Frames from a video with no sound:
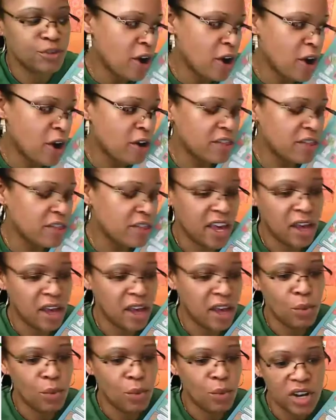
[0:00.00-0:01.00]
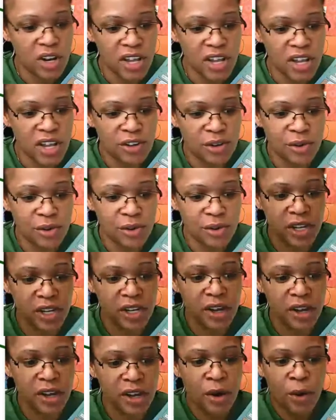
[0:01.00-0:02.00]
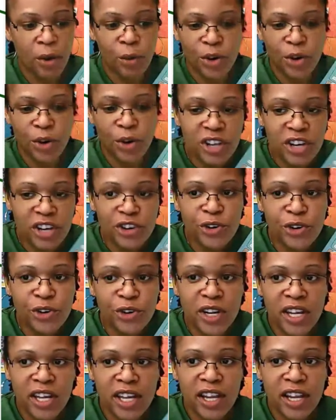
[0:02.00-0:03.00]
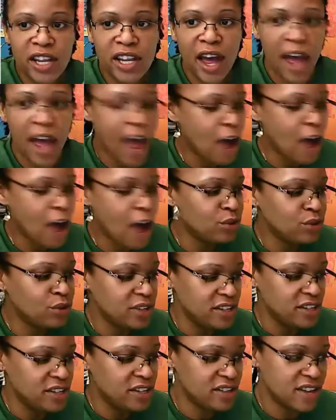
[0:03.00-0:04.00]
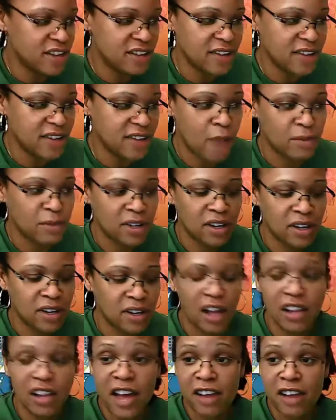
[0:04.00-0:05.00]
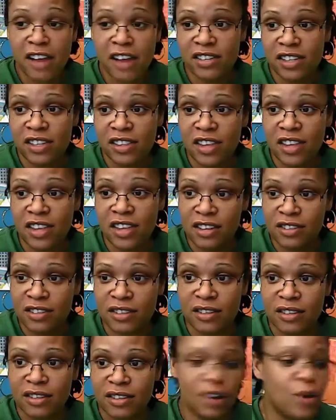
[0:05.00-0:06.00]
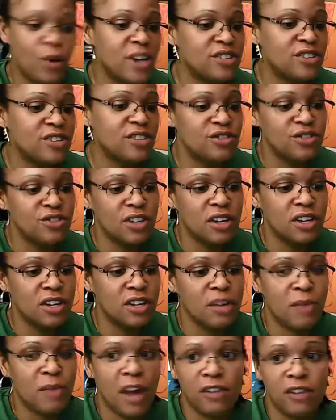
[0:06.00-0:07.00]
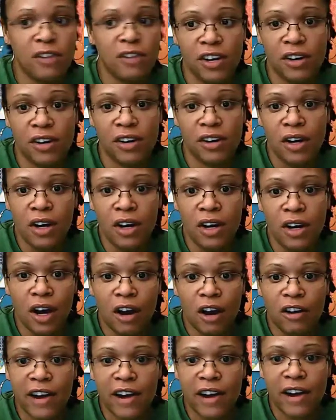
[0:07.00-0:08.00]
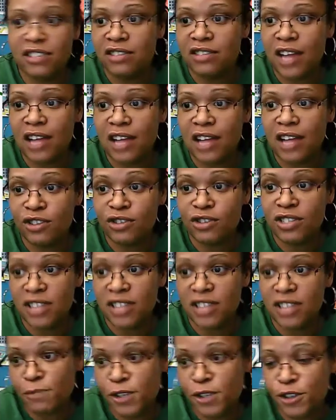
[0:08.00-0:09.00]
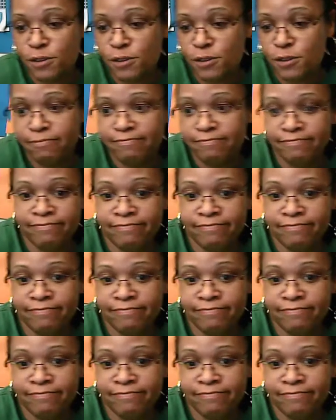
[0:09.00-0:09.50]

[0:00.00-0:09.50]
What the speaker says: Where are they? What are they doing? When are they doing it? How are these things happening? A lot of good things, questions you can come out of here. All right, so now let's go to step 2.